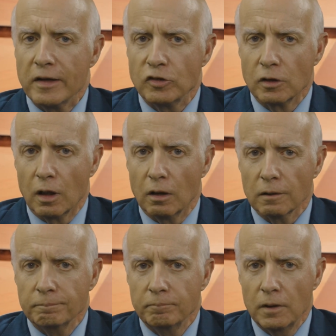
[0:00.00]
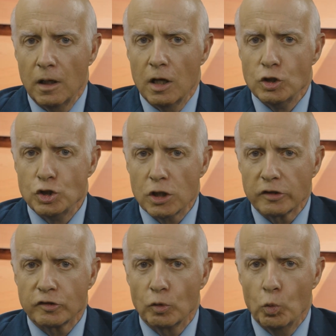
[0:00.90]
Fentanyl.
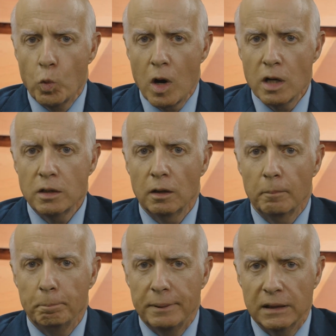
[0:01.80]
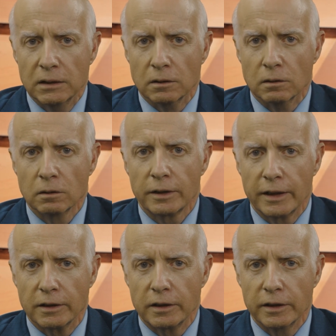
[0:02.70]
Just one pill
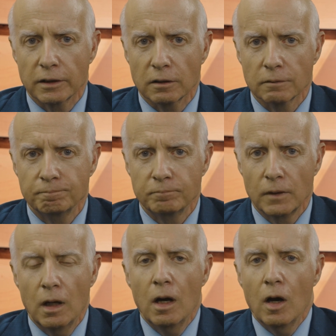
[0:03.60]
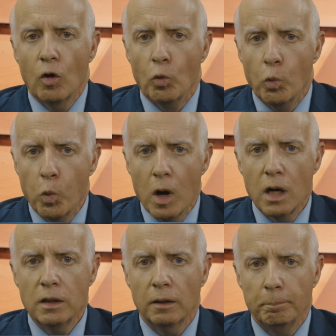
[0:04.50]
can kill.
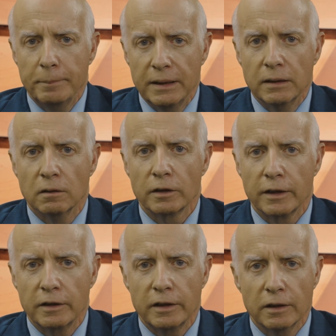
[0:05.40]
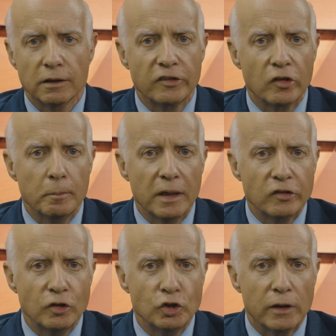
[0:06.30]
One pill can kill is a
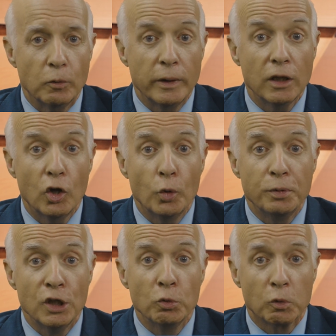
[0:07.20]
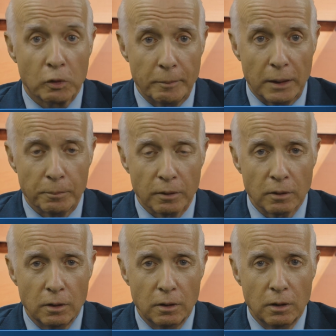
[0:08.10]
message that we hope you will
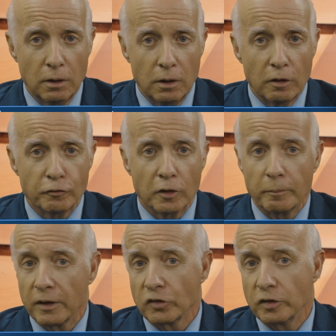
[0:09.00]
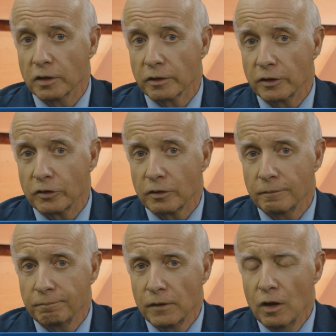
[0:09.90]
remember from this
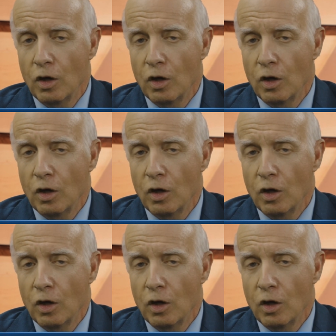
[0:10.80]
series.